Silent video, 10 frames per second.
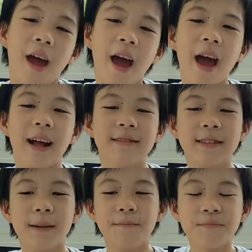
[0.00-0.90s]
And
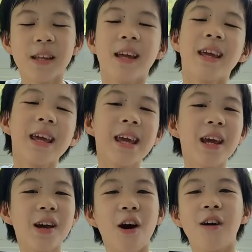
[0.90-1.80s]

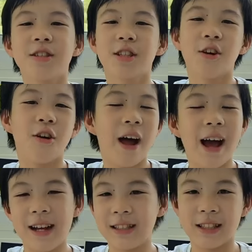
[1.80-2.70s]
he also
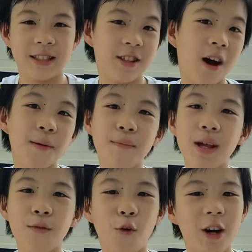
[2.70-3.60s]
has a
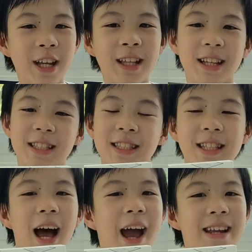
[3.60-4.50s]
zombie warning list
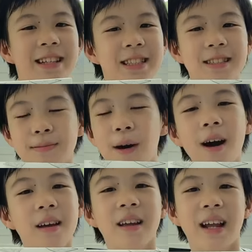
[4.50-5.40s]
sign in his
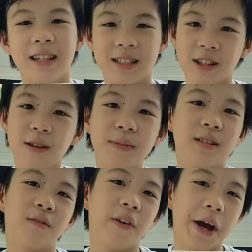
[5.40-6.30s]
pocket and a zombie
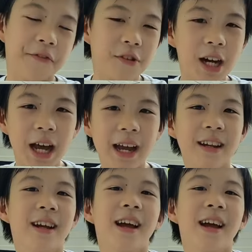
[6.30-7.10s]
survival guide.